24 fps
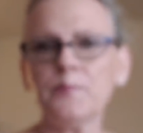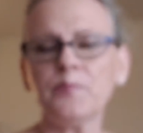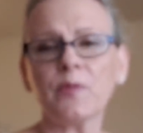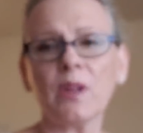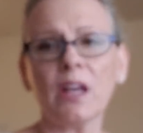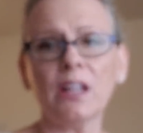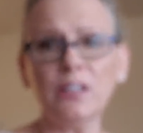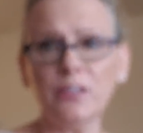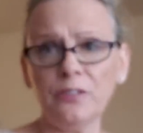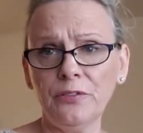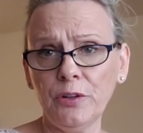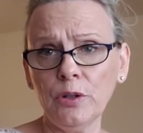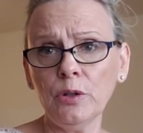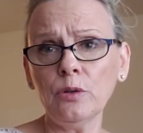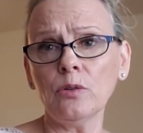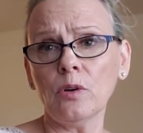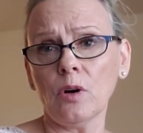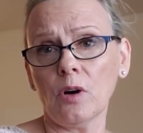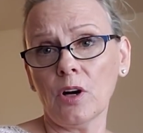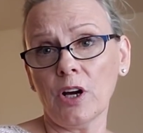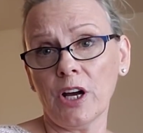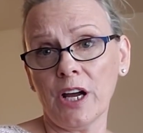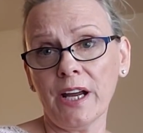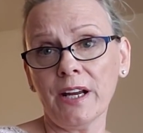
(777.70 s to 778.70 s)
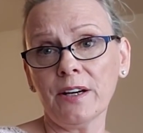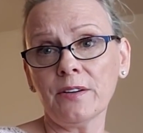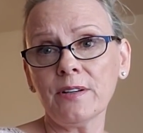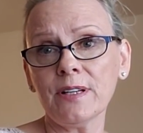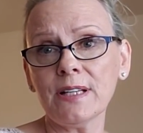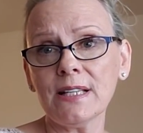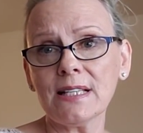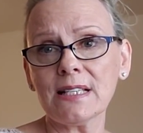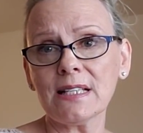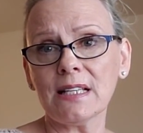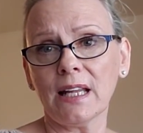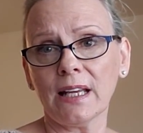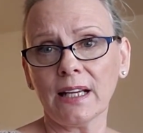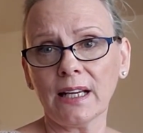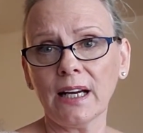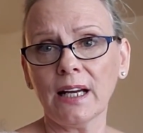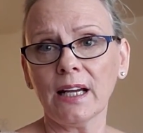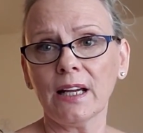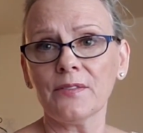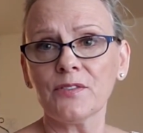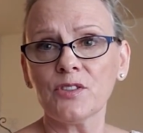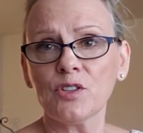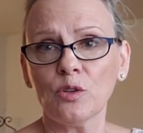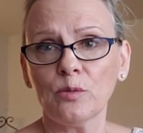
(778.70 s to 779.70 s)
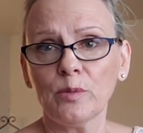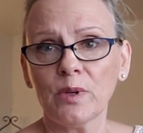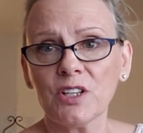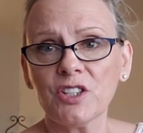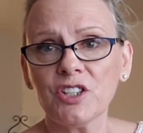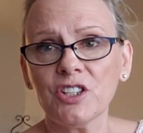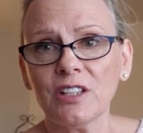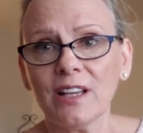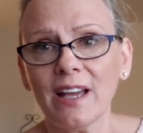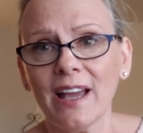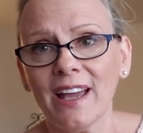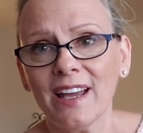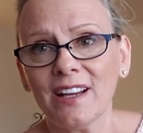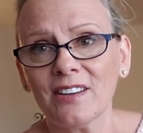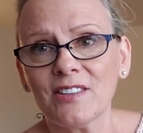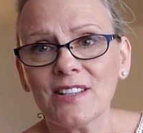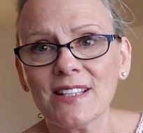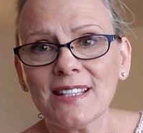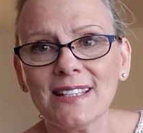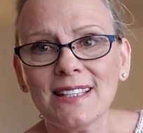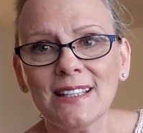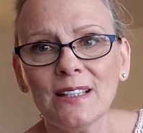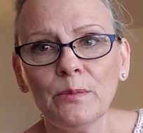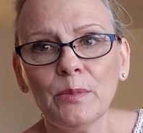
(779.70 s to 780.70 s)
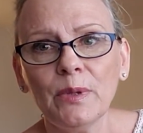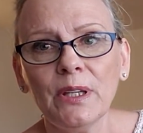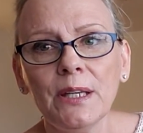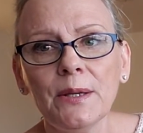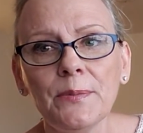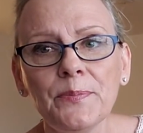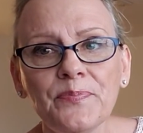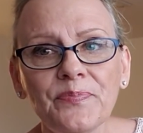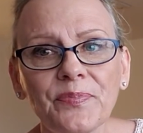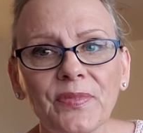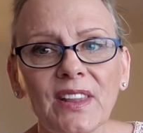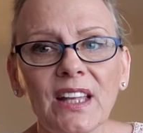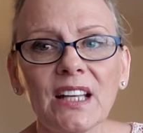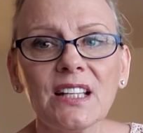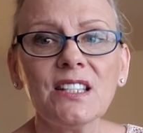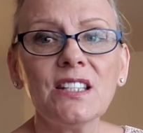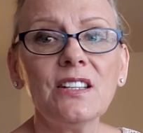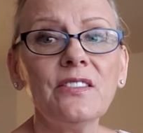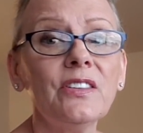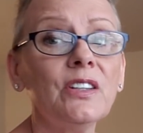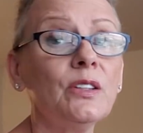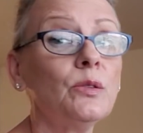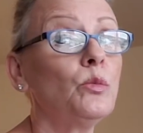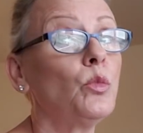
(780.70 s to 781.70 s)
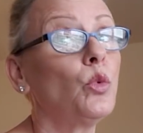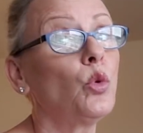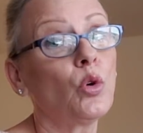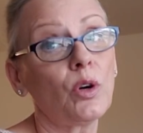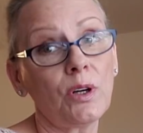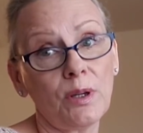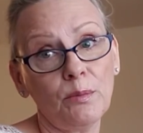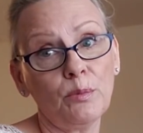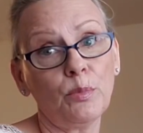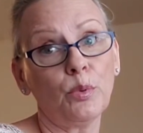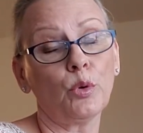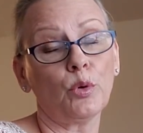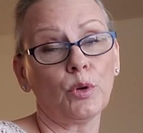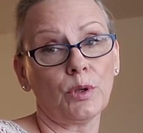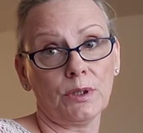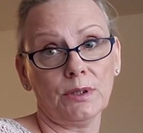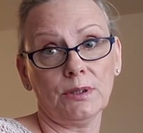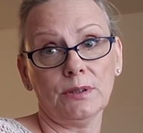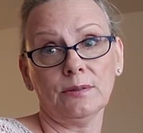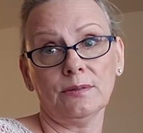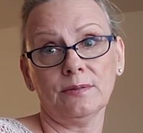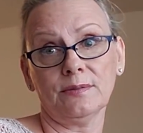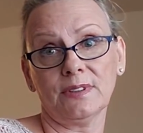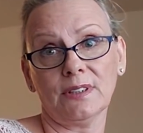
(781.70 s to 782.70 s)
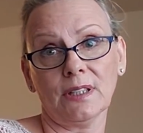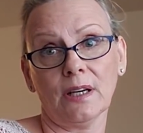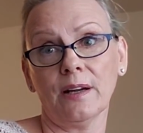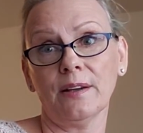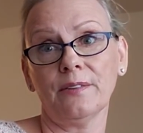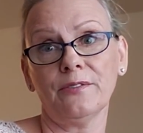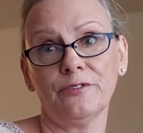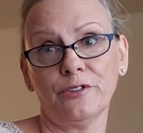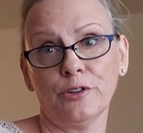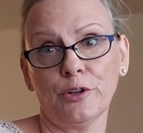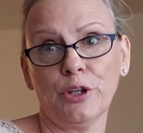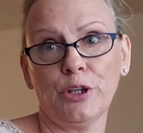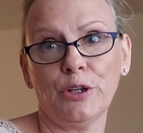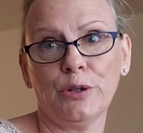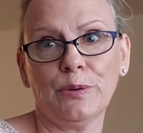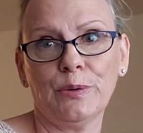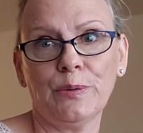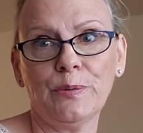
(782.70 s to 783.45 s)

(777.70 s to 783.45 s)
And if you Aries, like I have so much Aries in me, that's even more important time for you.